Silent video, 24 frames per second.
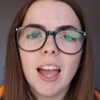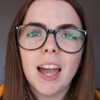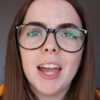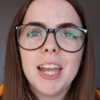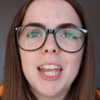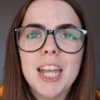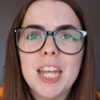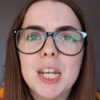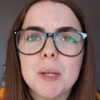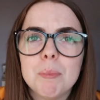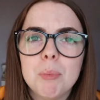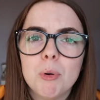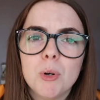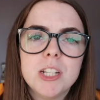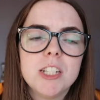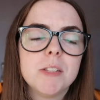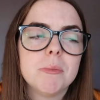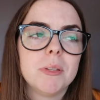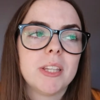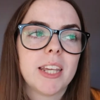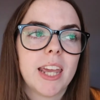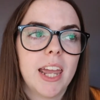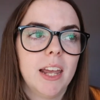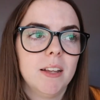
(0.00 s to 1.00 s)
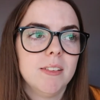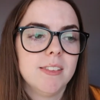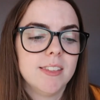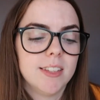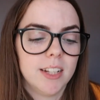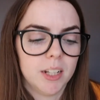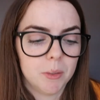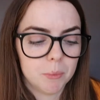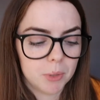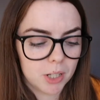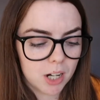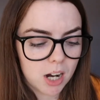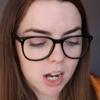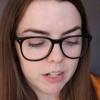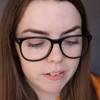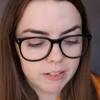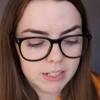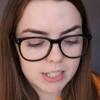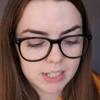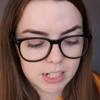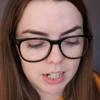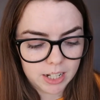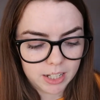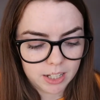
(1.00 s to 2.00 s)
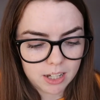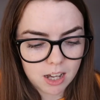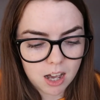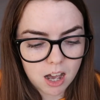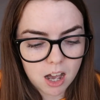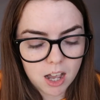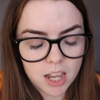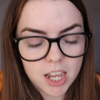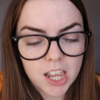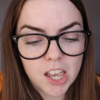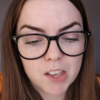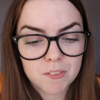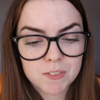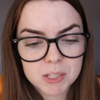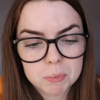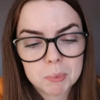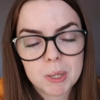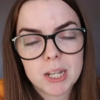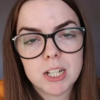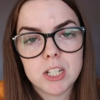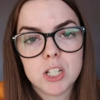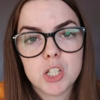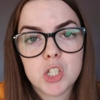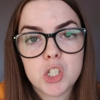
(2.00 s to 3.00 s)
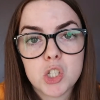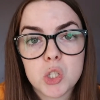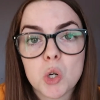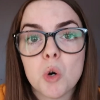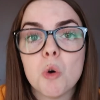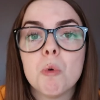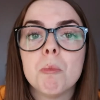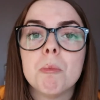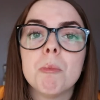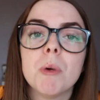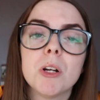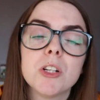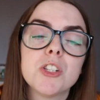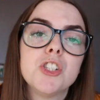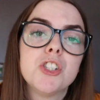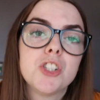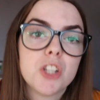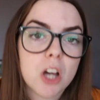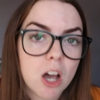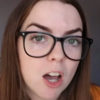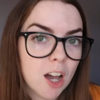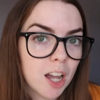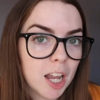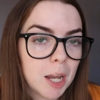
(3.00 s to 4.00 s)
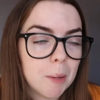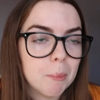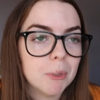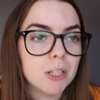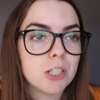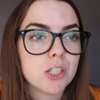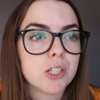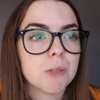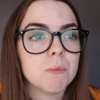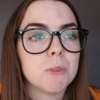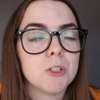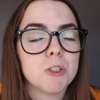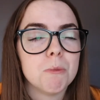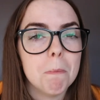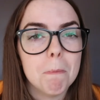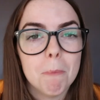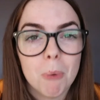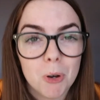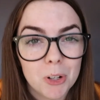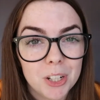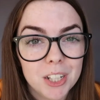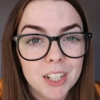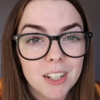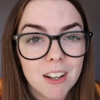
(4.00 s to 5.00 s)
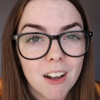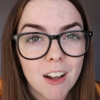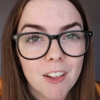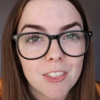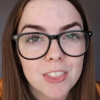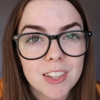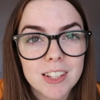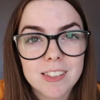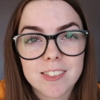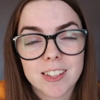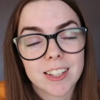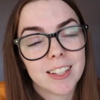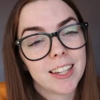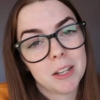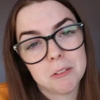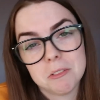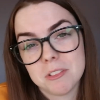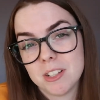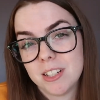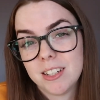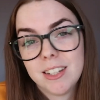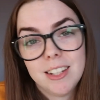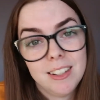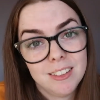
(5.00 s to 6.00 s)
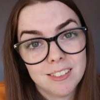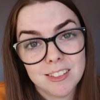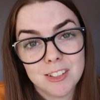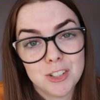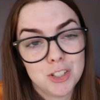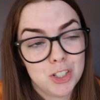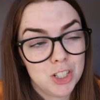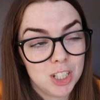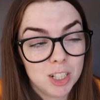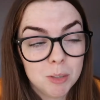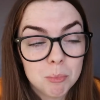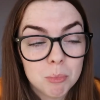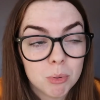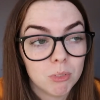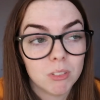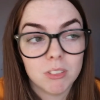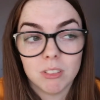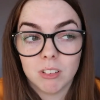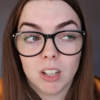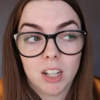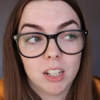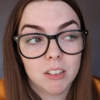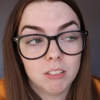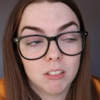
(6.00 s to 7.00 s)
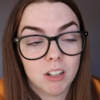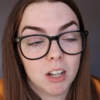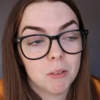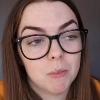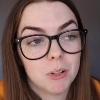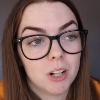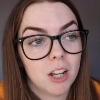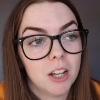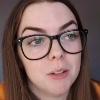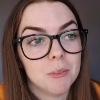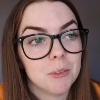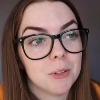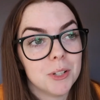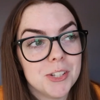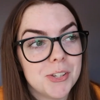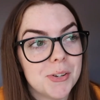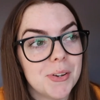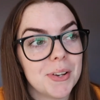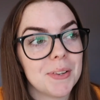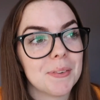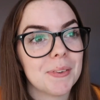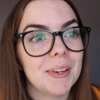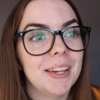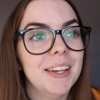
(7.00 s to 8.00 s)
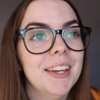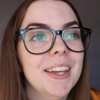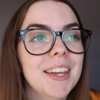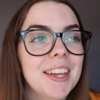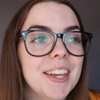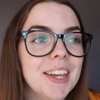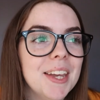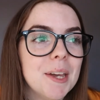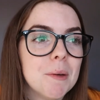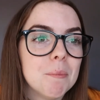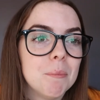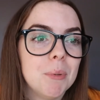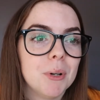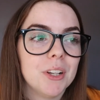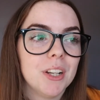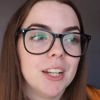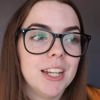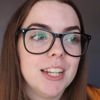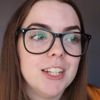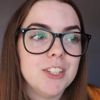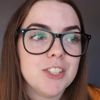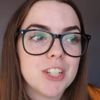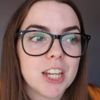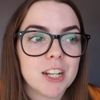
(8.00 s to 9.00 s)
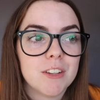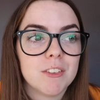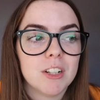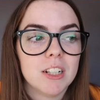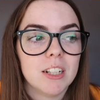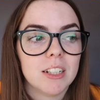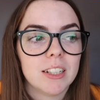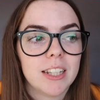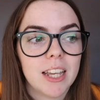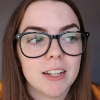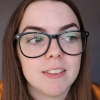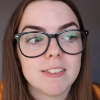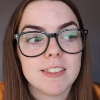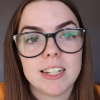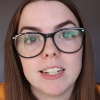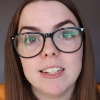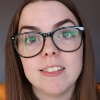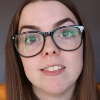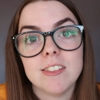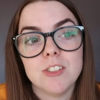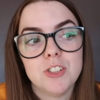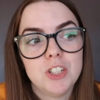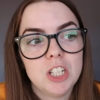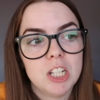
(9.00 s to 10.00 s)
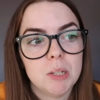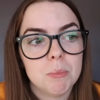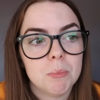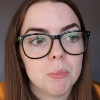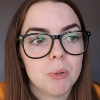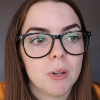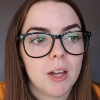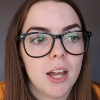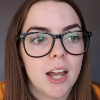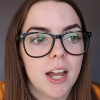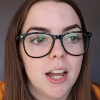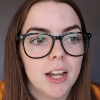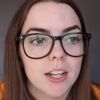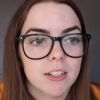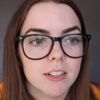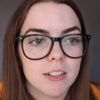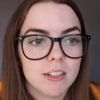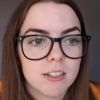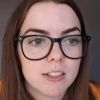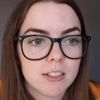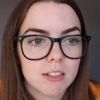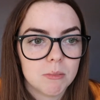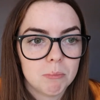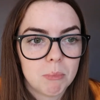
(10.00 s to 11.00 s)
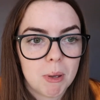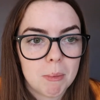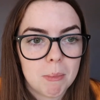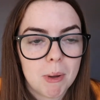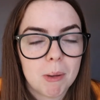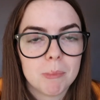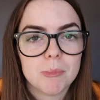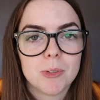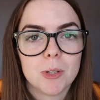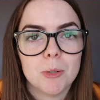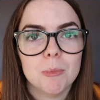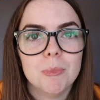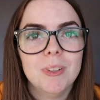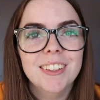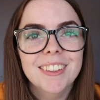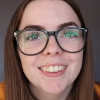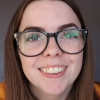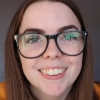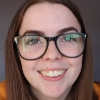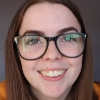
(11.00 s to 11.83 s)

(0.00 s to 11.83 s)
I hit a point with counselling where I was like, I have spent so much time and so much money on this. Like, counselling isn't cheap, not what I'm going to anyway, but in general, counselling isn't cheap, and my mom's home.